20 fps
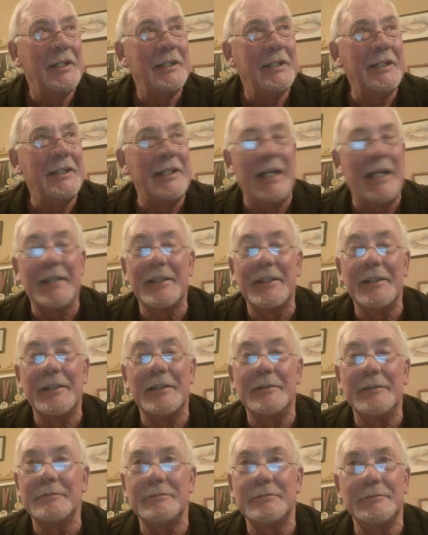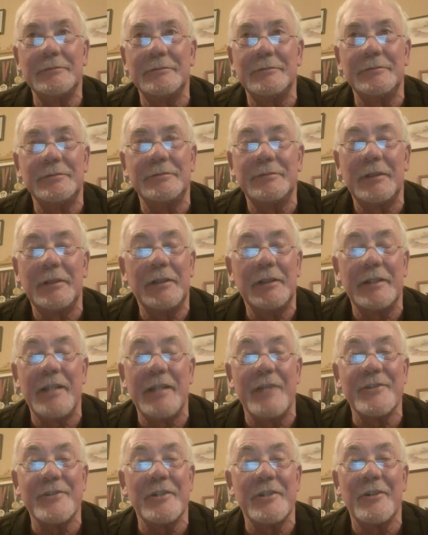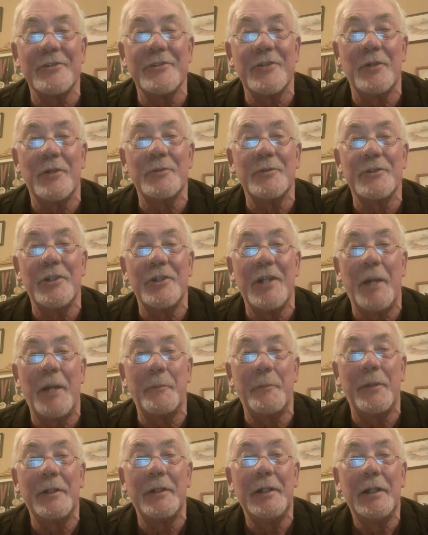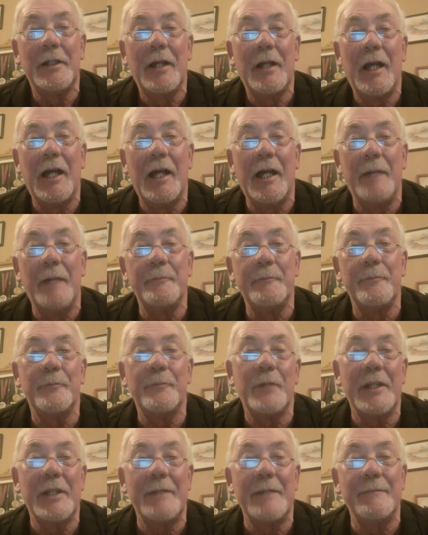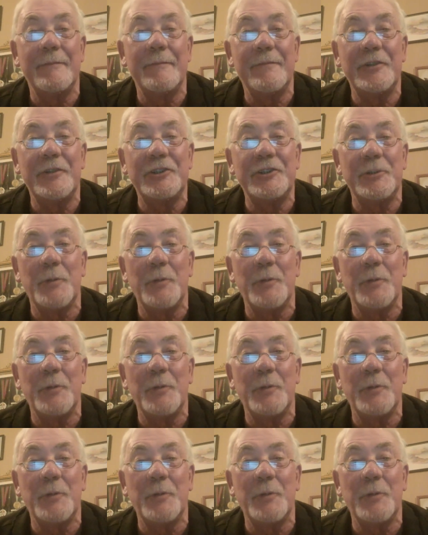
he had a dozen or so turn up with him fishing